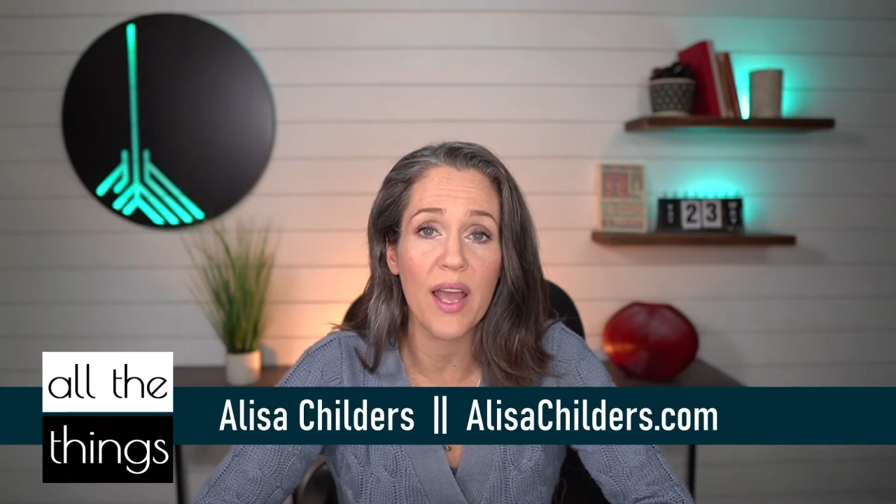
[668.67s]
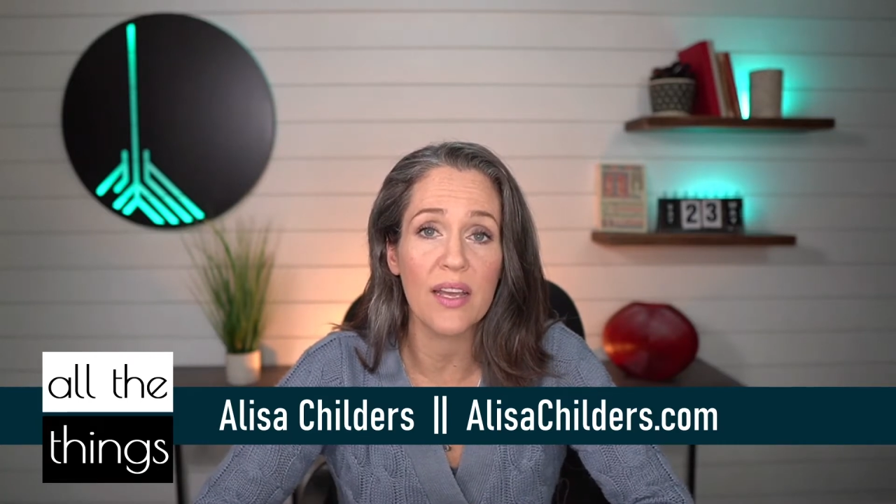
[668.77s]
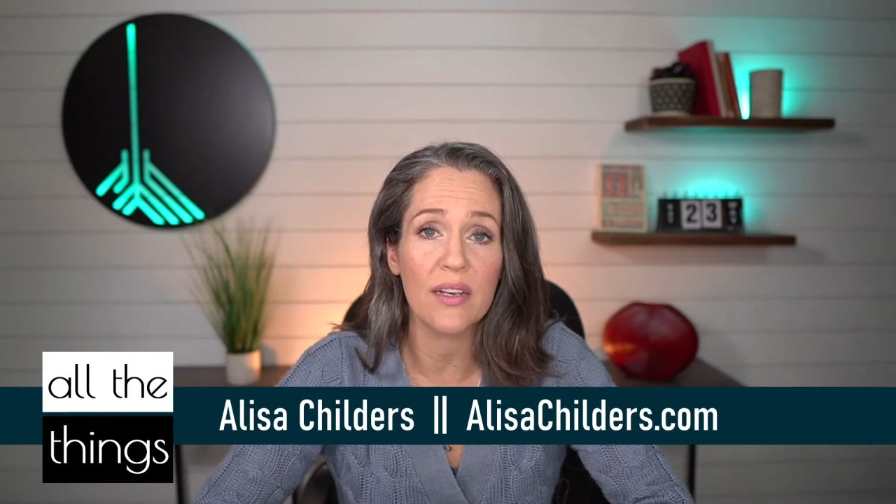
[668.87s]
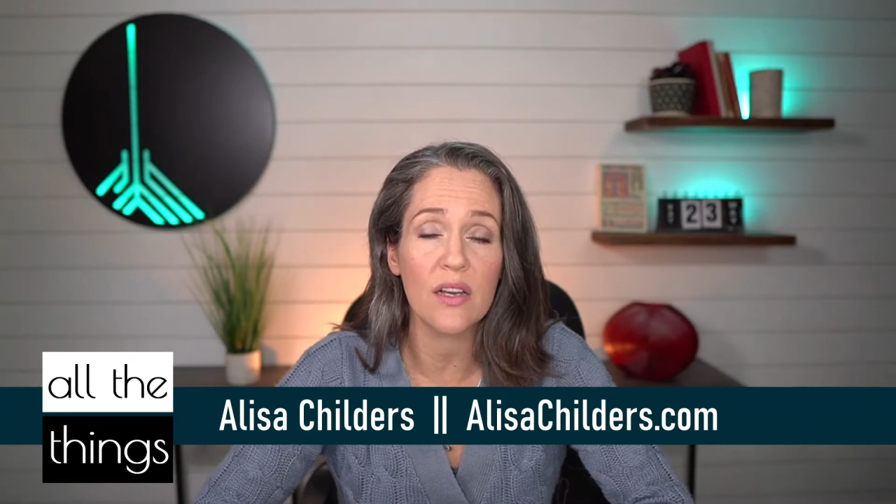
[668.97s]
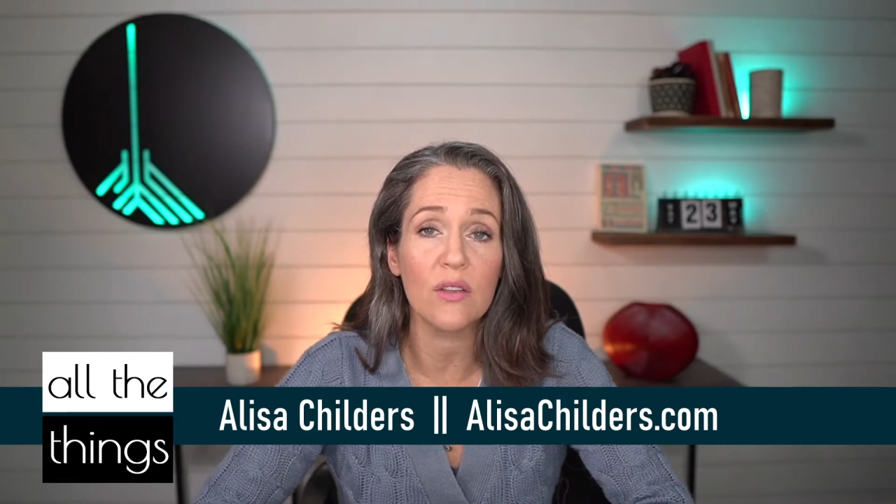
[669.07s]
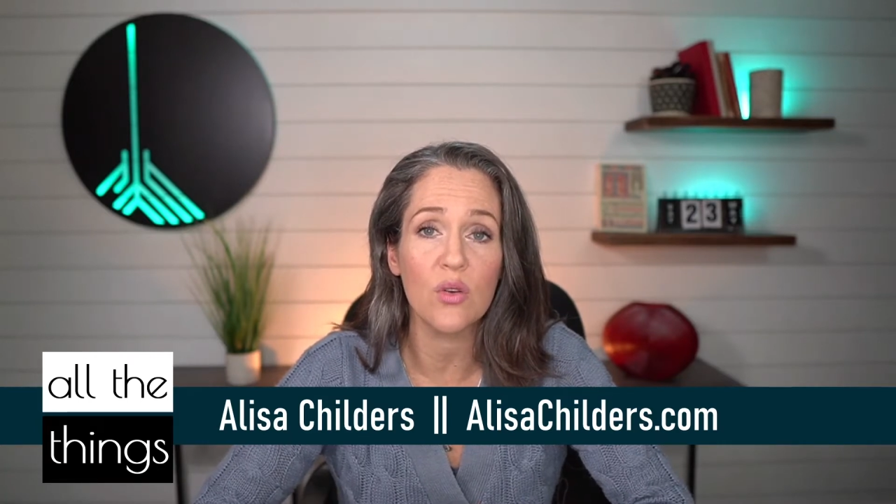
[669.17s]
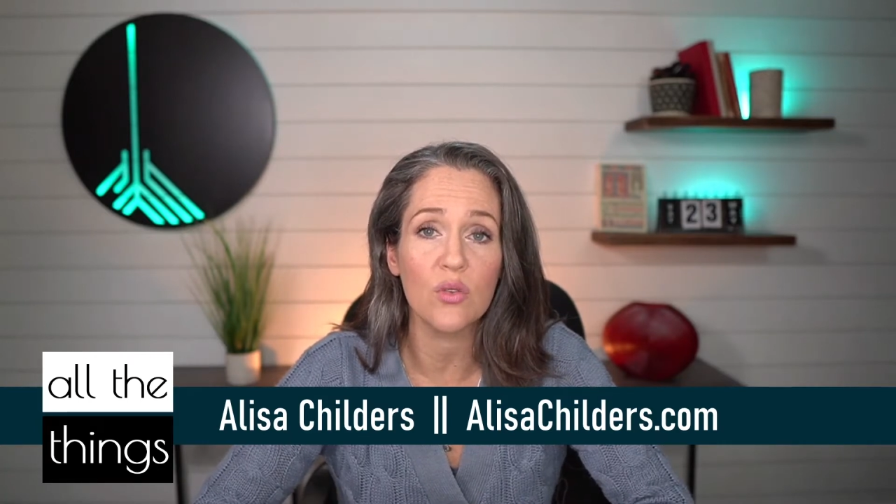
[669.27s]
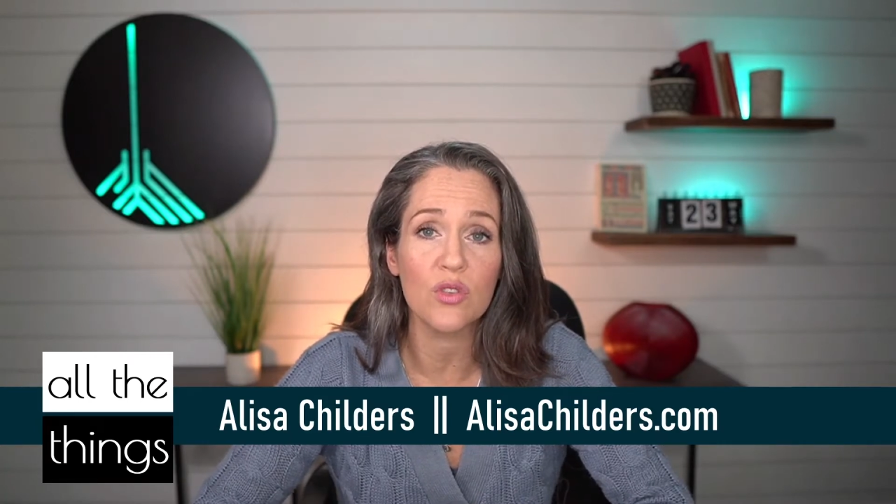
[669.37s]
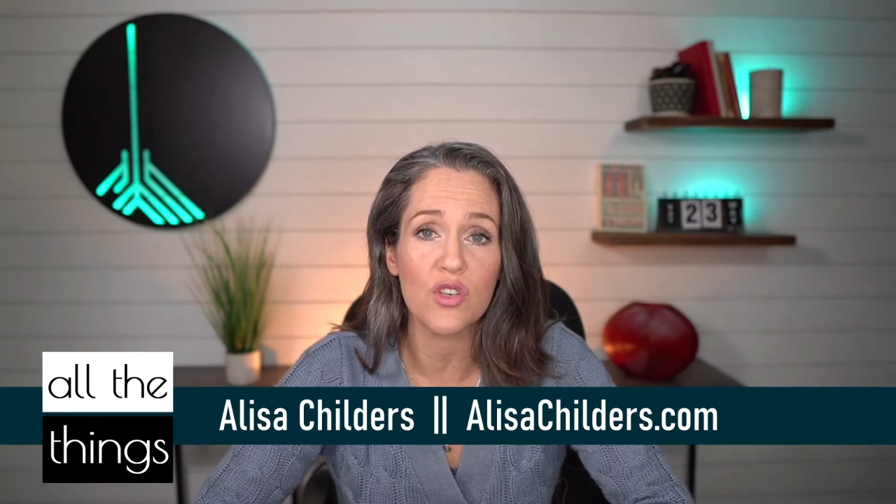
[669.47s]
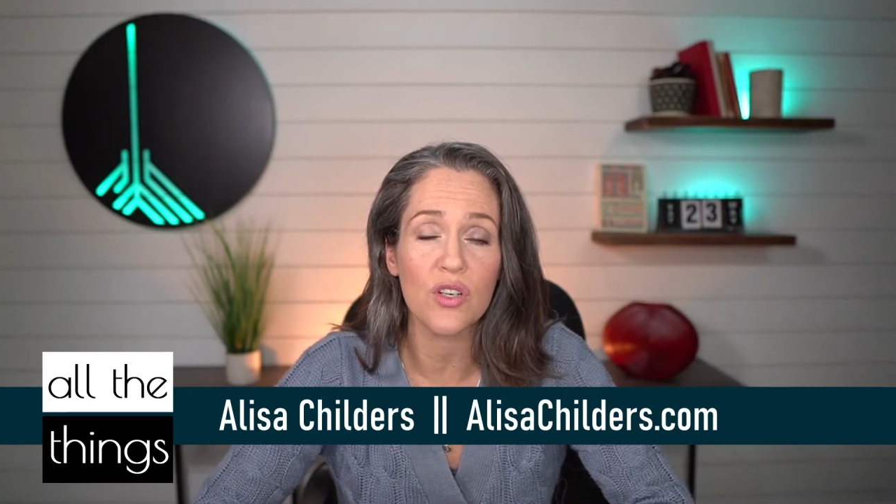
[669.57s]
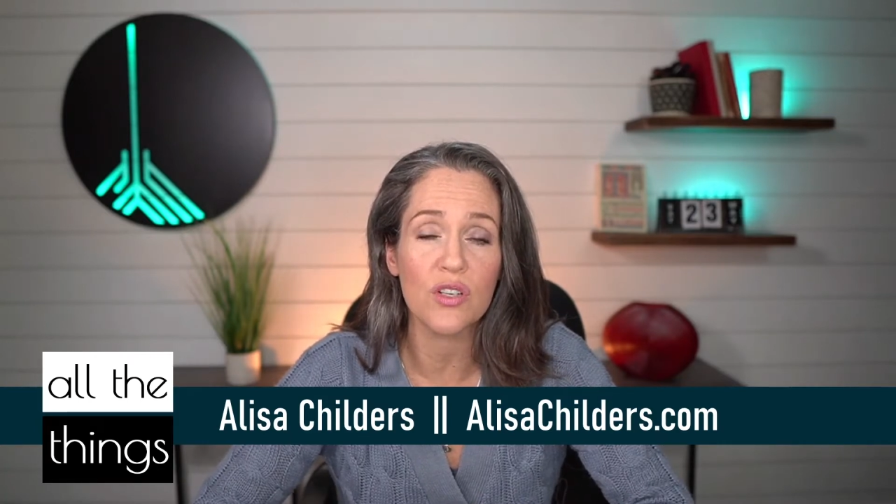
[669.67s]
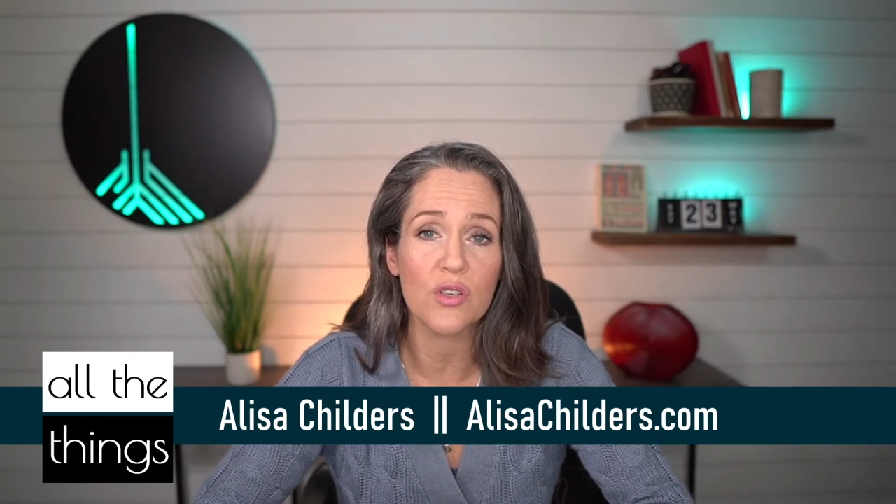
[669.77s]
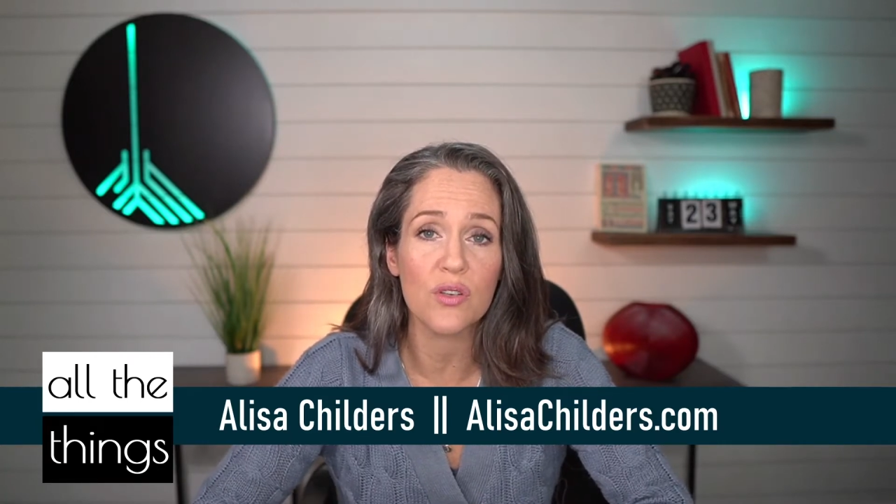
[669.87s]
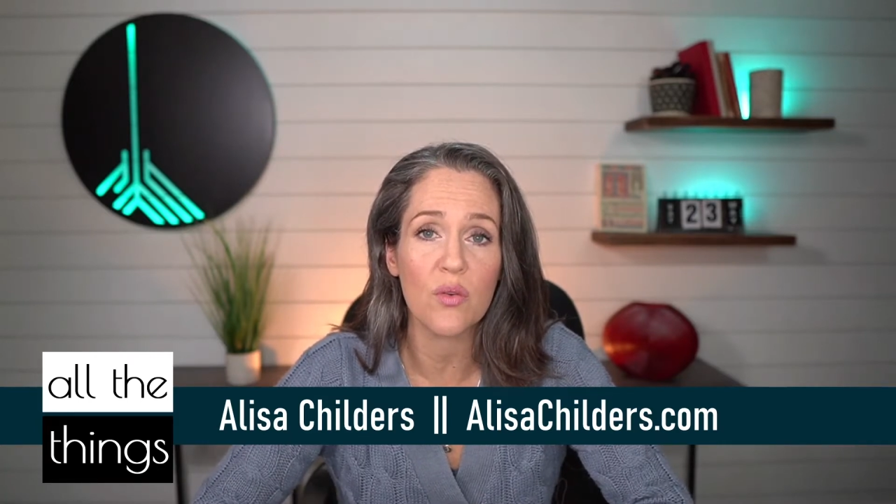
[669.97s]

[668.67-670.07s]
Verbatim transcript: at a local church